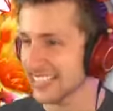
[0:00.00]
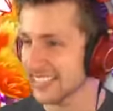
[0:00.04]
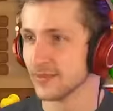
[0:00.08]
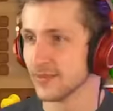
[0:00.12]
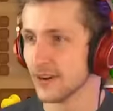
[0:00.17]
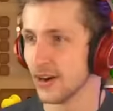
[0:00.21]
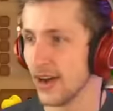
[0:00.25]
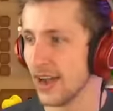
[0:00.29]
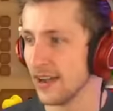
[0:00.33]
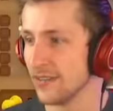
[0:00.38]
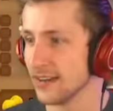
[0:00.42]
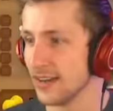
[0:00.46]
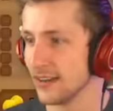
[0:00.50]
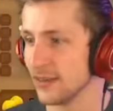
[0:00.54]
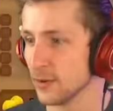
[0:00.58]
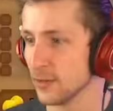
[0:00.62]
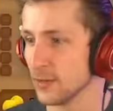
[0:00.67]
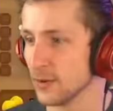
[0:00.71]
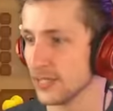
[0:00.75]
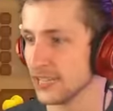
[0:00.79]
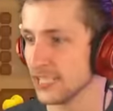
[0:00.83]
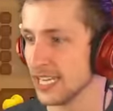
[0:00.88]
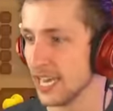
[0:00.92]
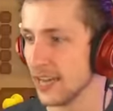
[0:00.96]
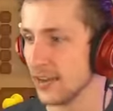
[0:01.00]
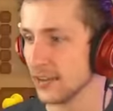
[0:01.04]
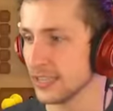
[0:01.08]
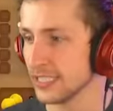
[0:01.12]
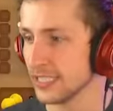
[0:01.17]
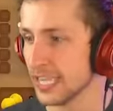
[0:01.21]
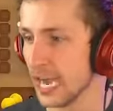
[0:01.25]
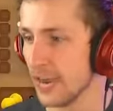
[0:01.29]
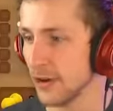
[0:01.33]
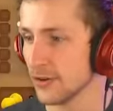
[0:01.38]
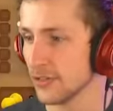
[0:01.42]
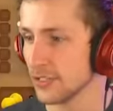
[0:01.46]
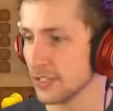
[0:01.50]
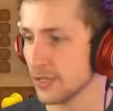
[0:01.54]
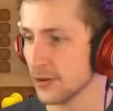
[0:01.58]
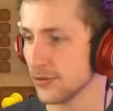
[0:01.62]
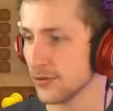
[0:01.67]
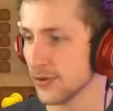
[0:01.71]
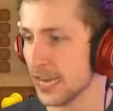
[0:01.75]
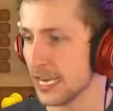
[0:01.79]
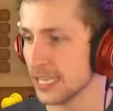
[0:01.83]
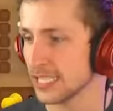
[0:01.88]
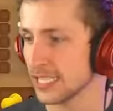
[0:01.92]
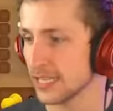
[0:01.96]
Bro, I've never put down tower so
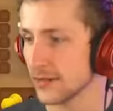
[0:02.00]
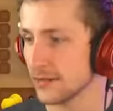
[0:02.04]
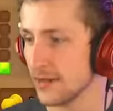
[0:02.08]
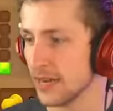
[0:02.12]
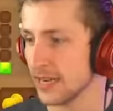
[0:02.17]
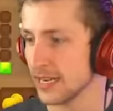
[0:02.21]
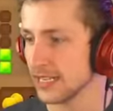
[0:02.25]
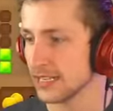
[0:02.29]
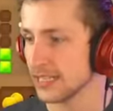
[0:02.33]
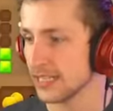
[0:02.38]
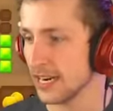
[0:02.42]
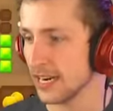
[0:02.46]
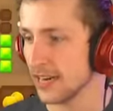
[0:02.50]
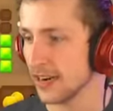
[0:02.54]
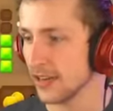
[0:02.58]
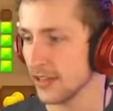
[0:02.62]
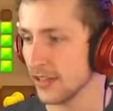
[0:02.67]
fast in my entire